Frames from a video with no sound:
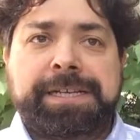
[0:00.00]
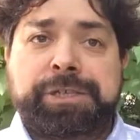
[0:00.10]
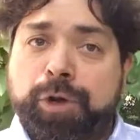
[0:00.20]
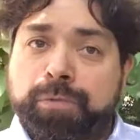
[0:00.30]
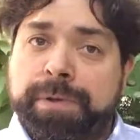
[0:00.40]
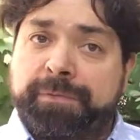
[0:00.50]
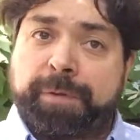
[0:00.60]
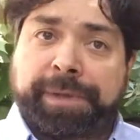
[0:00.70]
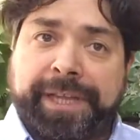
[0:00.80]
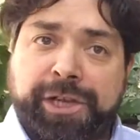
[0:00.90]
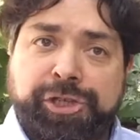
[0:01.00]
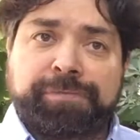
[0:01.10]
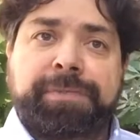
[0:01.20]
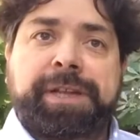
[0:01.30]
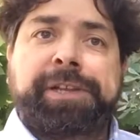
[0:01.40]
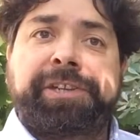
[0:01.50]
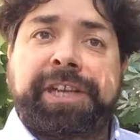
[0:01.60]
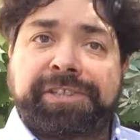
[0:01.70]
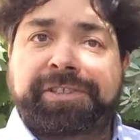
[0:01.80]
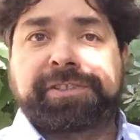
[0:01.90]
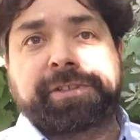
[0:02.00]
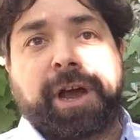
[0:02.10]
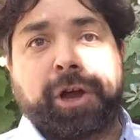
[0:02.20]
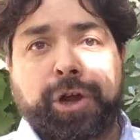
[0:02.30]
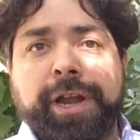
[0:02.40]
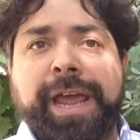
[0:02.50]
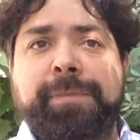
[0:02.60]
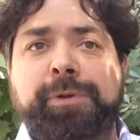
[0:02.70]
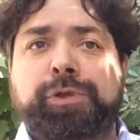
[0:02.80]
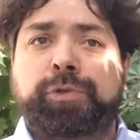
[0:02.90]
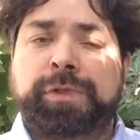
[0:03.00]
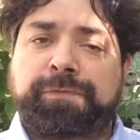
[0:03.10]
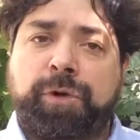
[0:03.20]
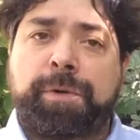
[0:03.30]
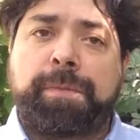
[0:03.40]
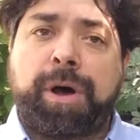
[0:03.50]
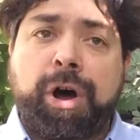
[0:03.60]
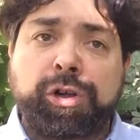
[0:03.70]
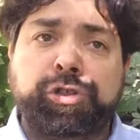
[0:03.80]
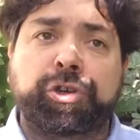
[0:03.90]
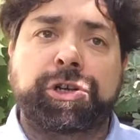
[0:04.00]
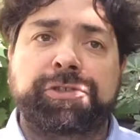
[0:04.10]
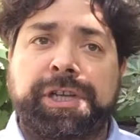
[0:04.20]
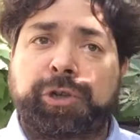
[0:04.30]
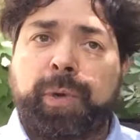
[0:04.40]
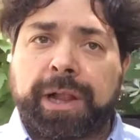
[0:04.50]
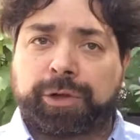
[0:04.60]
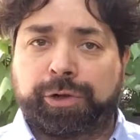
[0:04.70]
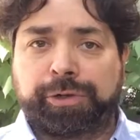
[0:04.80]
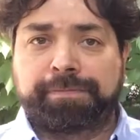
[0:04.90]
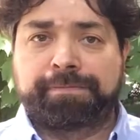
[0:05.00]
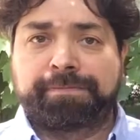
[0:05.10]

So in fermentation, yeasts are not able to transform all sugars into alcohol.